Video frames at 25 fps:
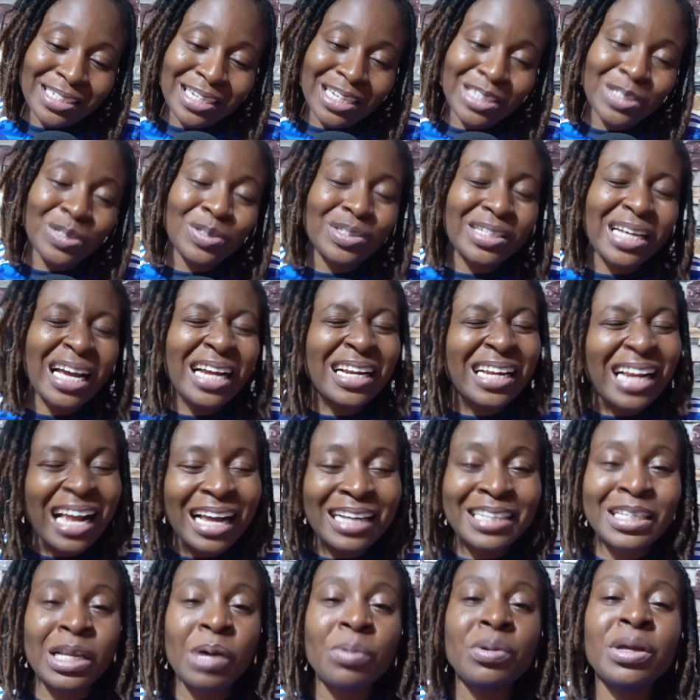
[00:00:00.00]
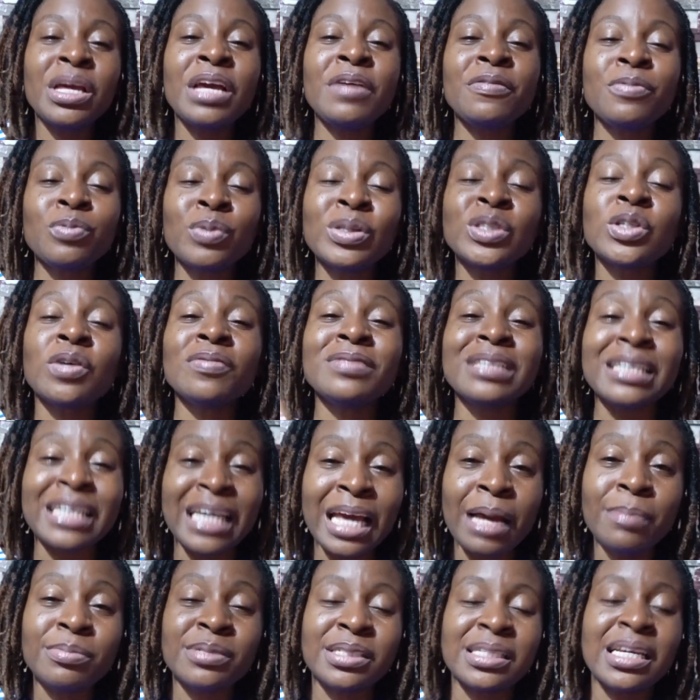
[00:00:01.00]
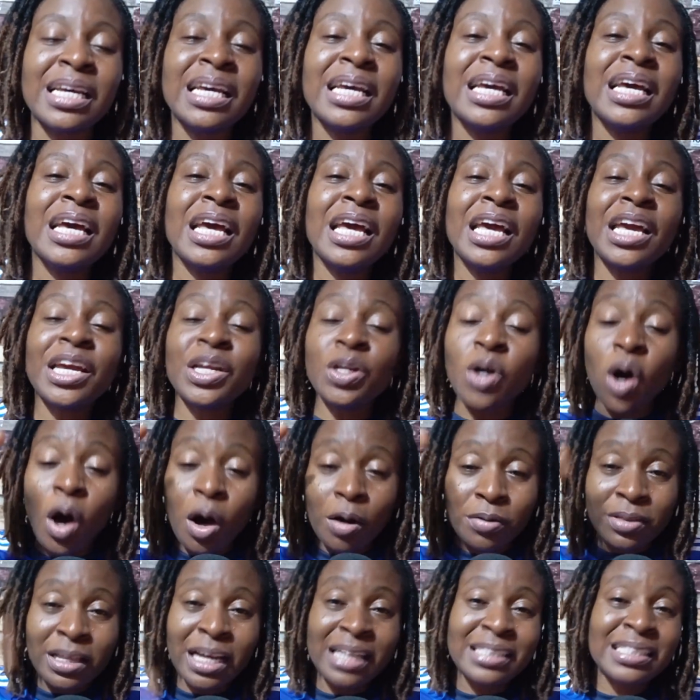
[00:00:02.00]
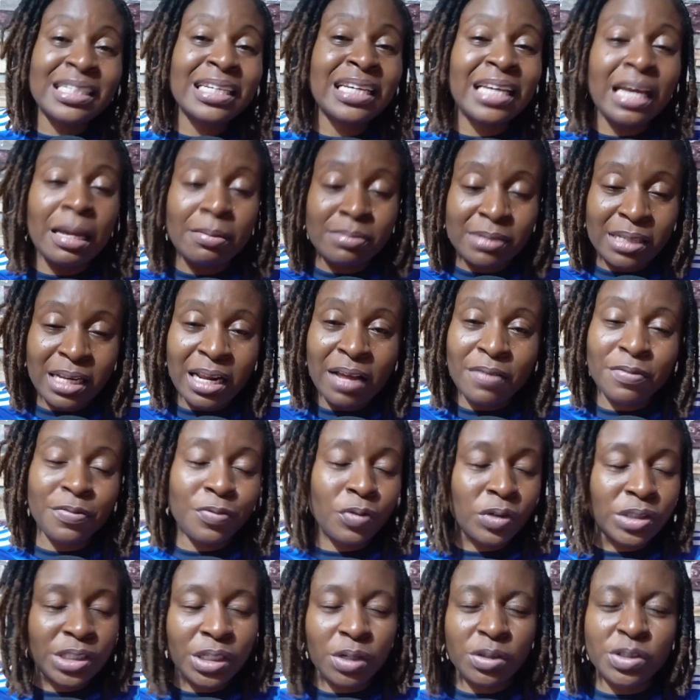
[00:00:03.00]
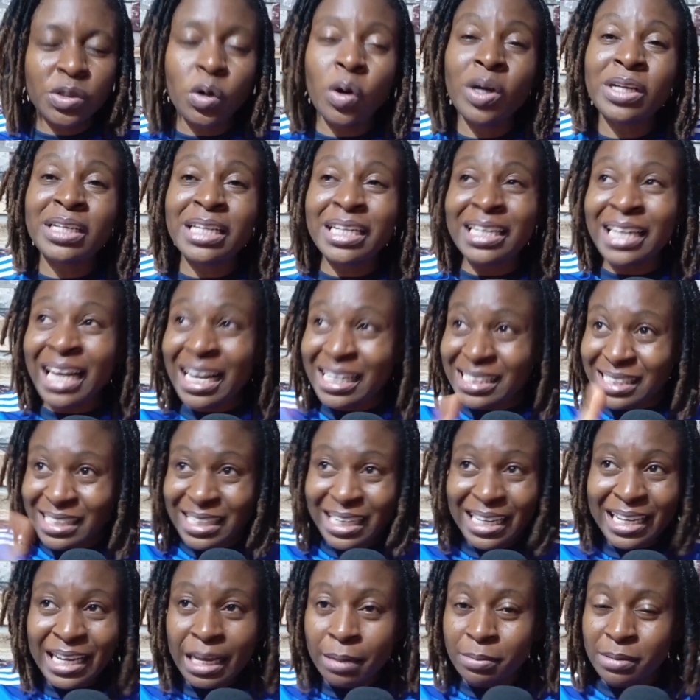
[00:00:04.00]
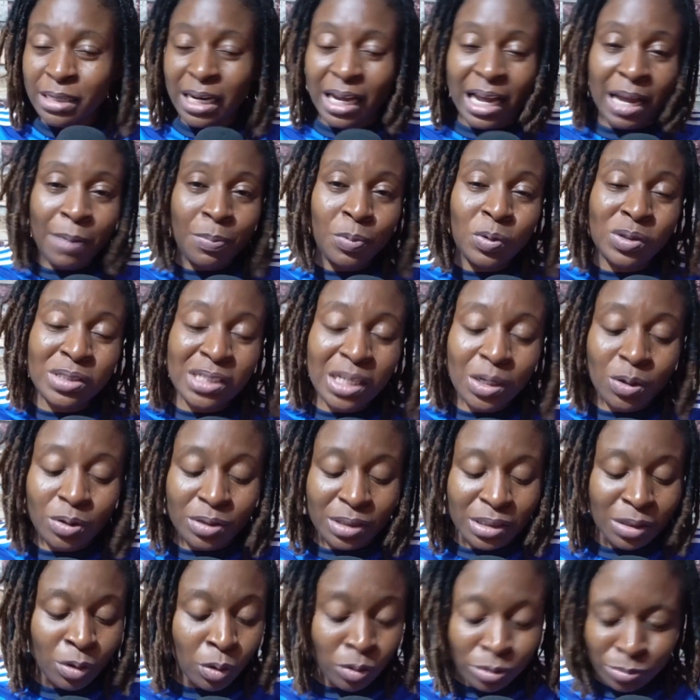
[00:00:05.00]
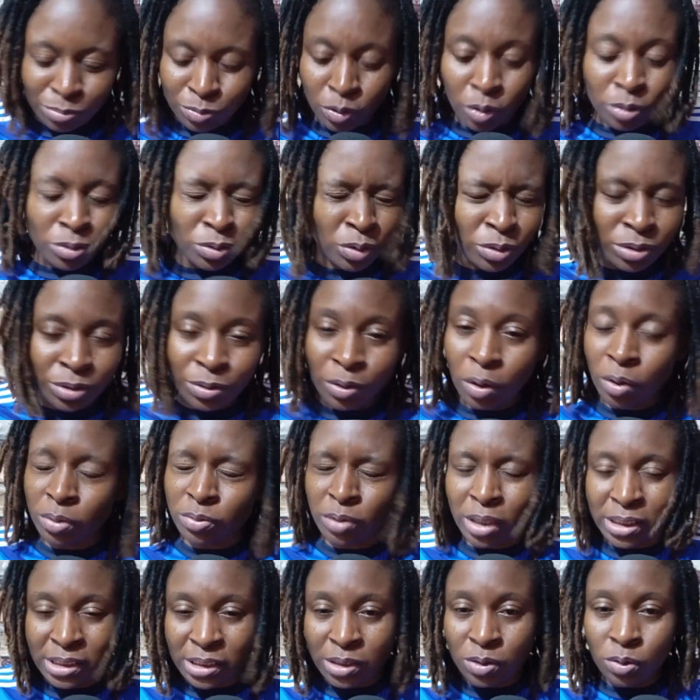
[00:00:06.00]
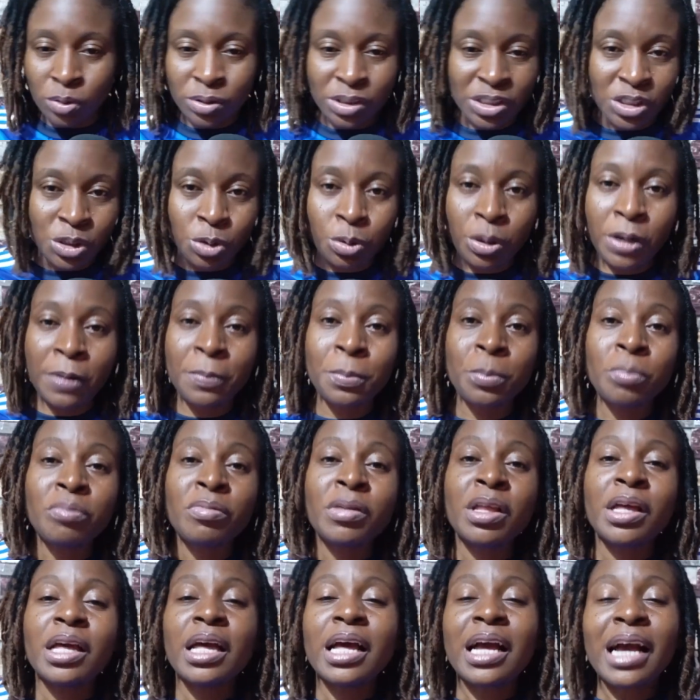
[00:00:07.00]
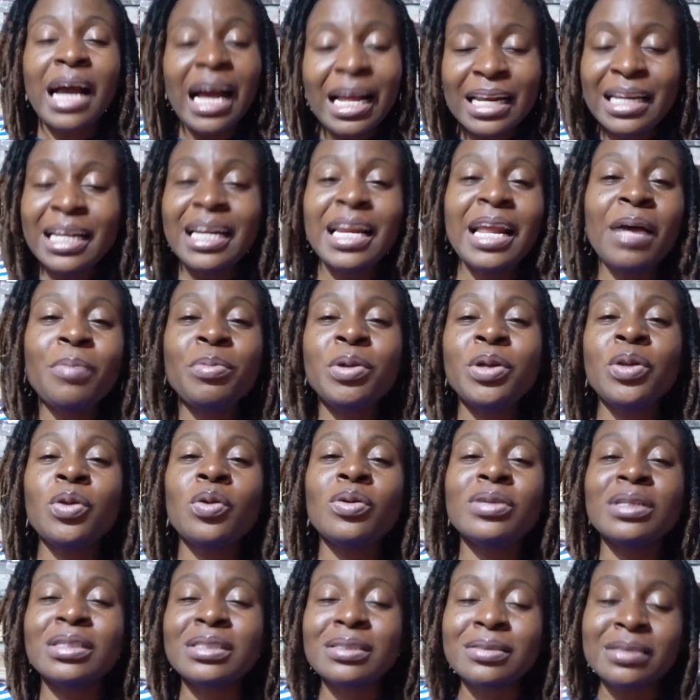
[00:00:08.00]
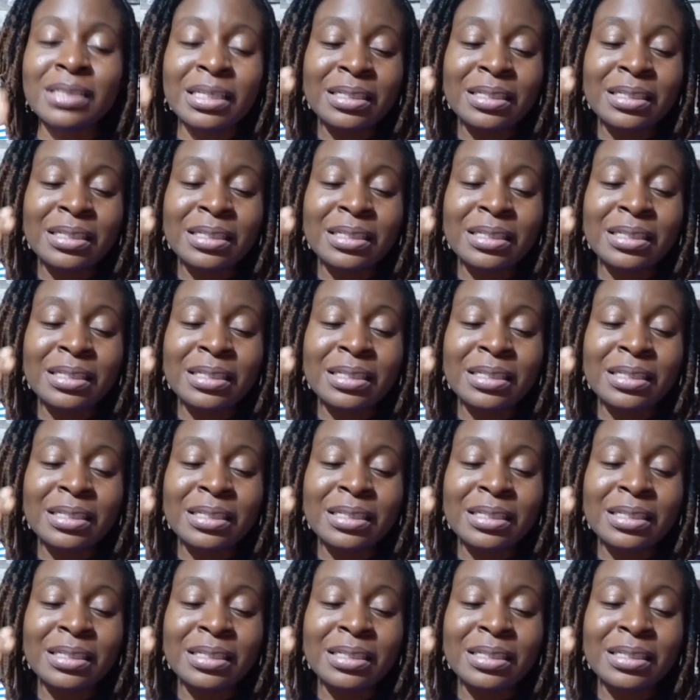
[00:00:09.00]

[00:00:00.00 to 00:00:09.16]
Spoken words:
section. Can you tell me which of the games in all 13 games left for Chelsea, or in the next 3 games that I posted on the screen? Kindly let me know the